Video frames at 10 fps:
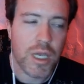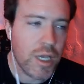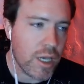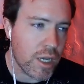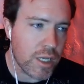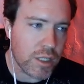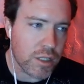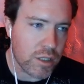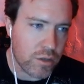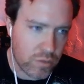And you
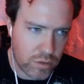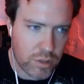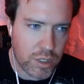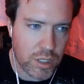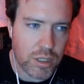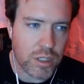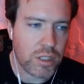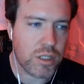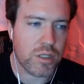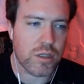know, looking at
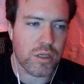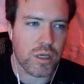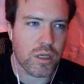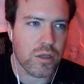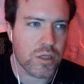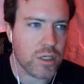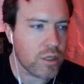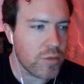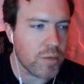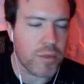this, it looks like it
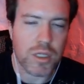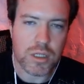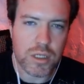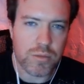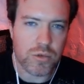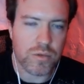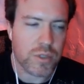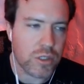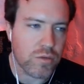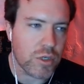might be the same sort of
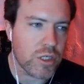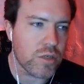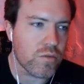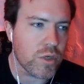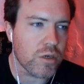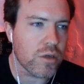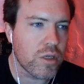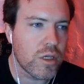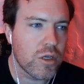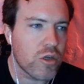situation where
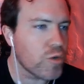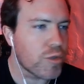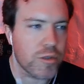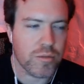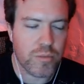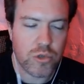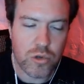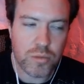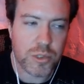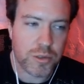Corpse
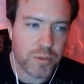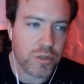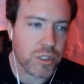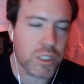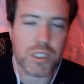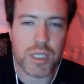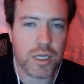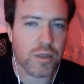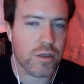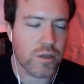Explosion does not
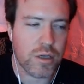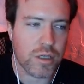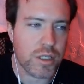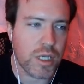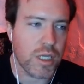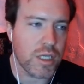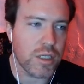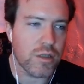cost any